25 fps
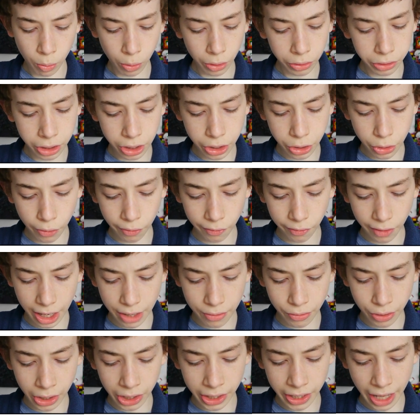what is your
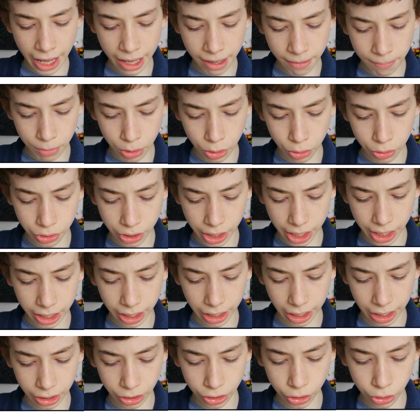favourite game
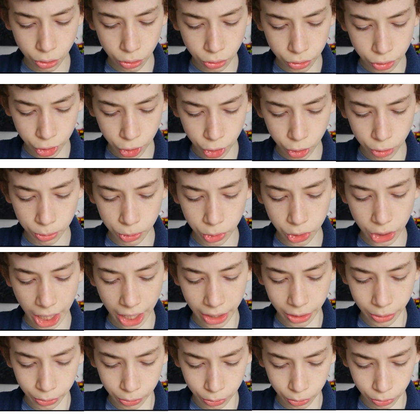music and YouTube
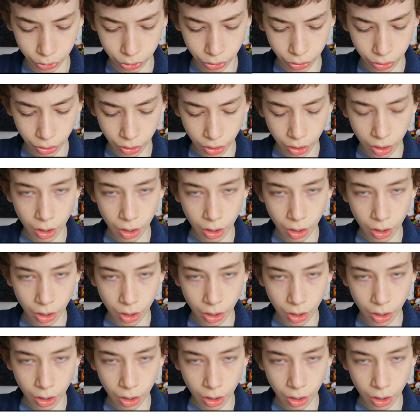channels?